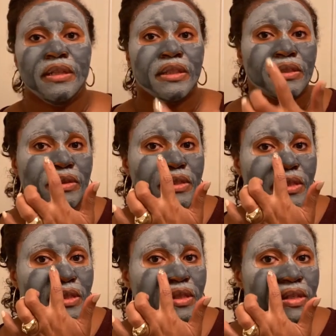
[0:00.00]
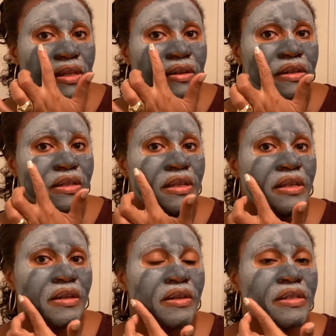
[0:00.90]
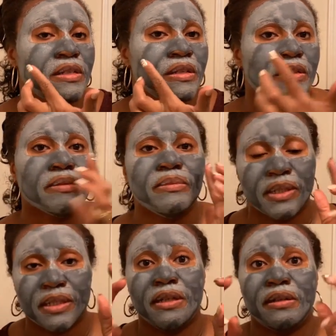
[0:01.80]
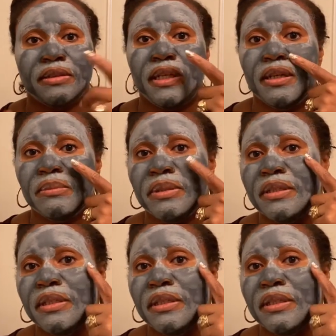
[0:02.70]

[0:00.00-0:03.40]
Like you can see, these areas here are still what I call damp.